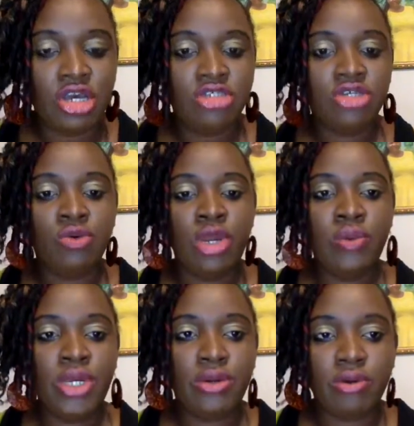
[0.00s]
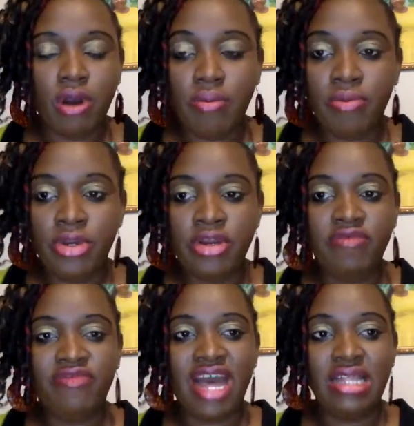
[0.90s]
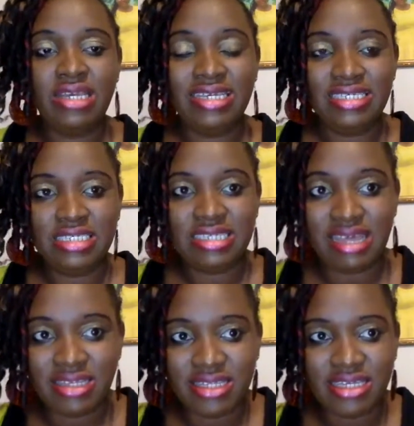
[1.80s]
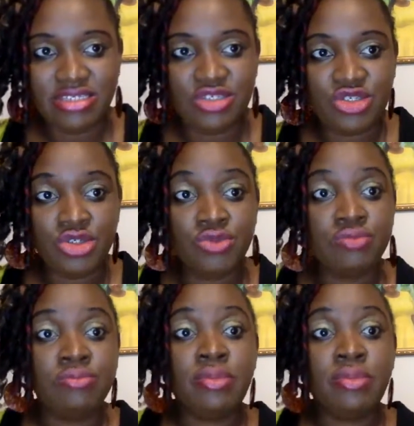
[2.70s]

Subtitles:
So when we grow up, we're not valuing certain things too.